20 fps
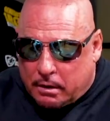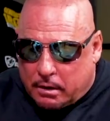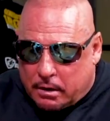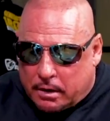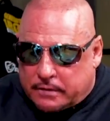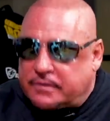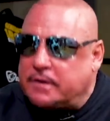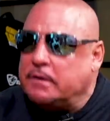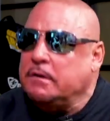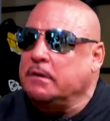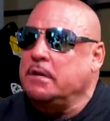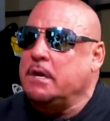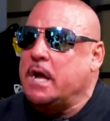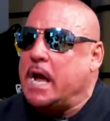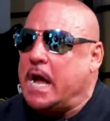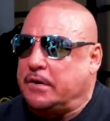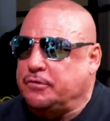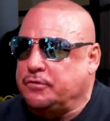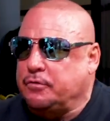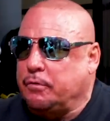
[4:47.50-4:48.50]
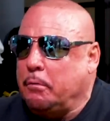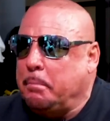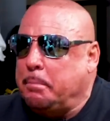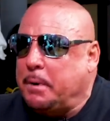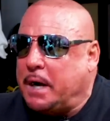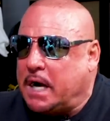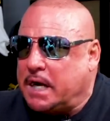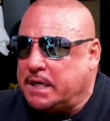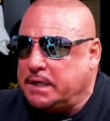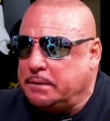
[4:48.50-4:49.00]
as a natural
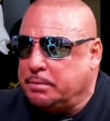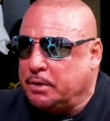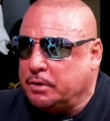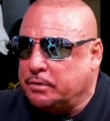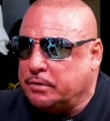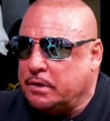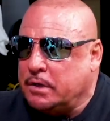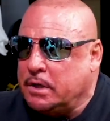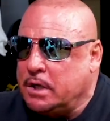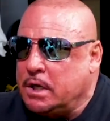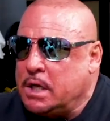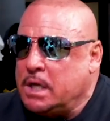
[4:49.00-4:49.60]
bodybuilder.